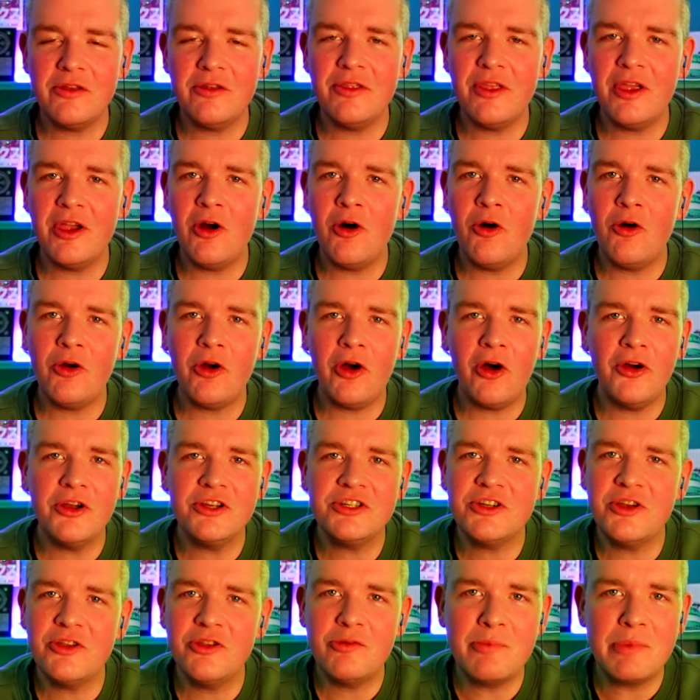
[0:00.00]
all call each
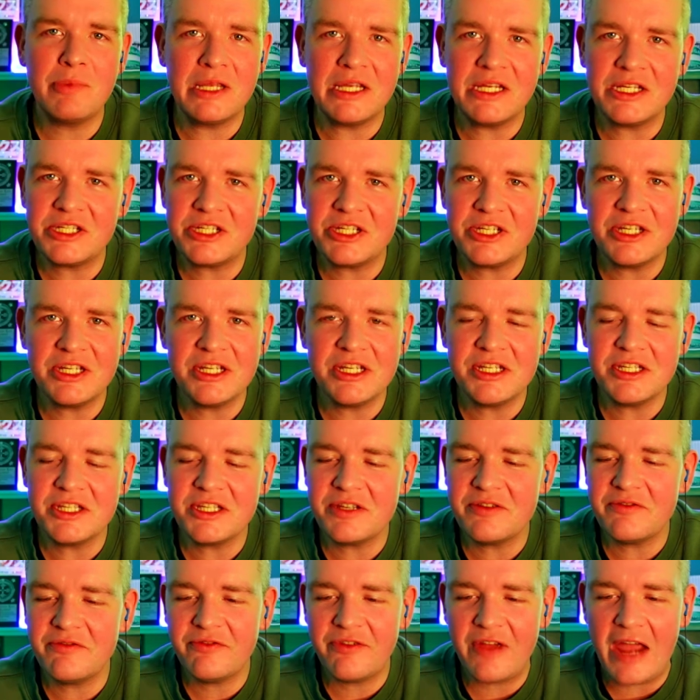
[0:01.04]
other bitches and
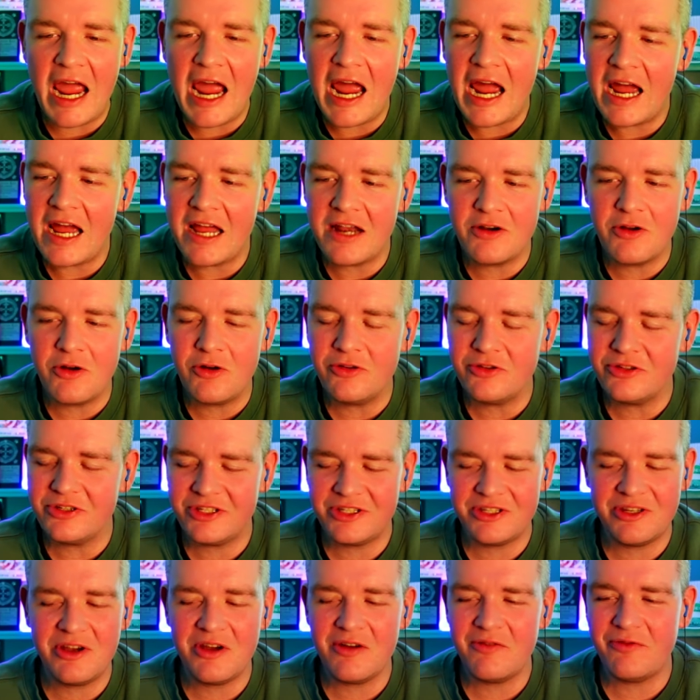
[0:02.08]
fat and all this
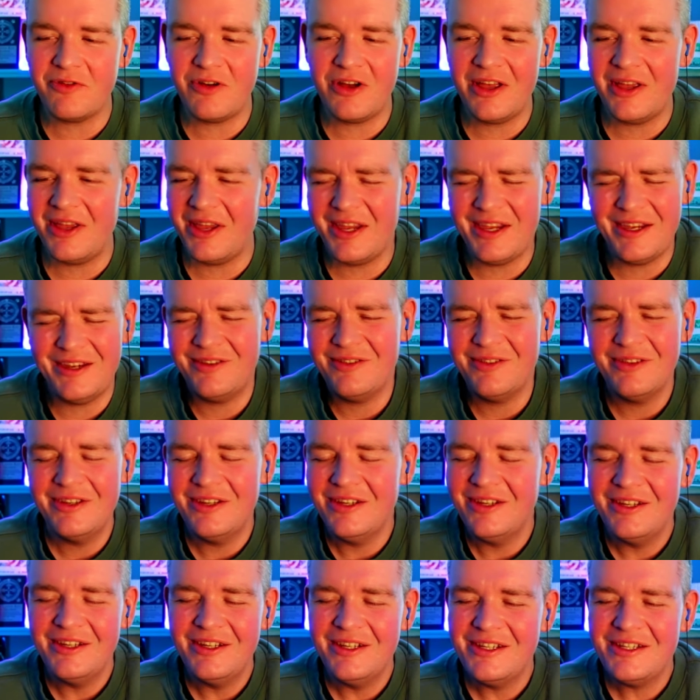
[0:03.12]
stuff. Like,
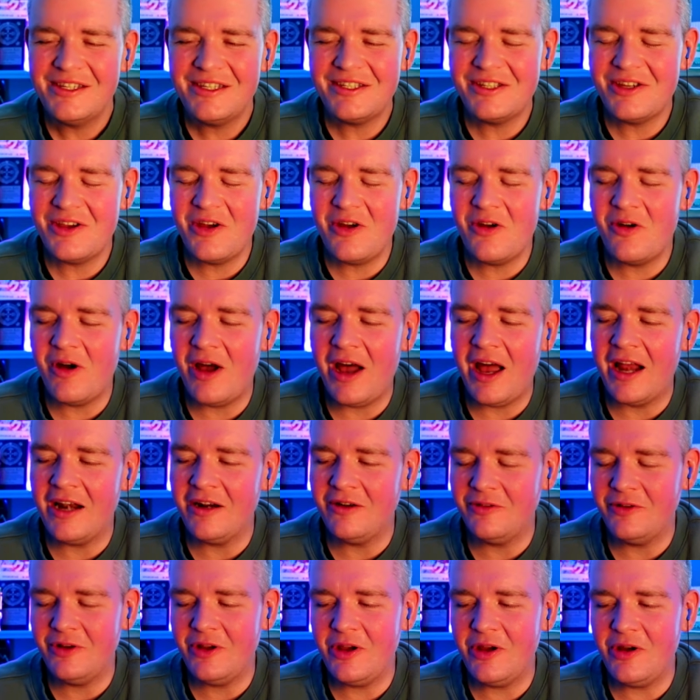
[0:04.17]
so, I don't
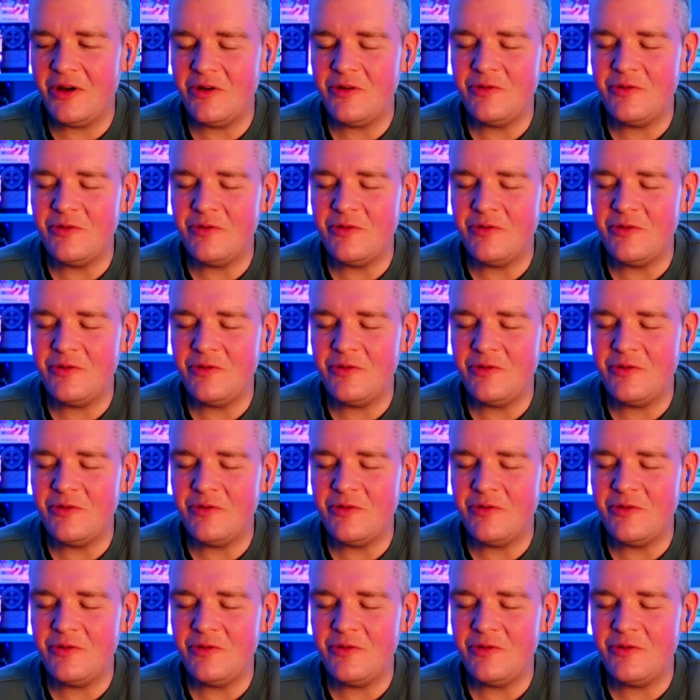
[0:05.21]
know.